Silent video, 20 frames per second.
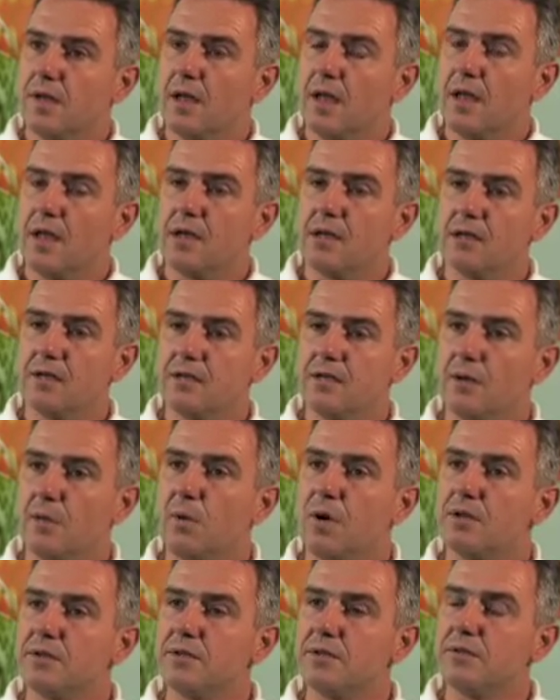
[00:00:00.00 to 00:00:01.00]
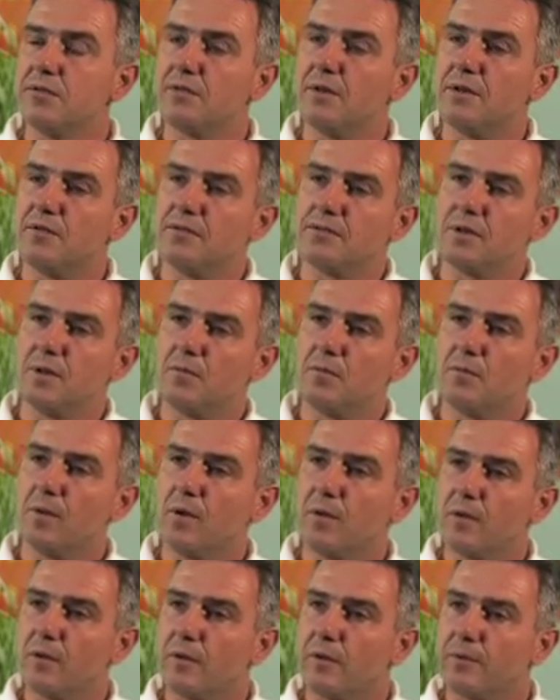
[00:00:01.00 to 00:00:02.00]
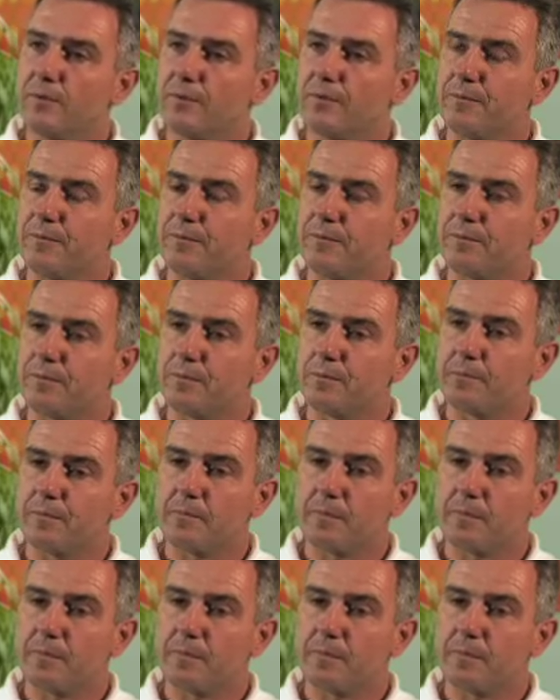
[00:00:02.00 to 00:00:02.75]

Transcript: and they wanted to have some um,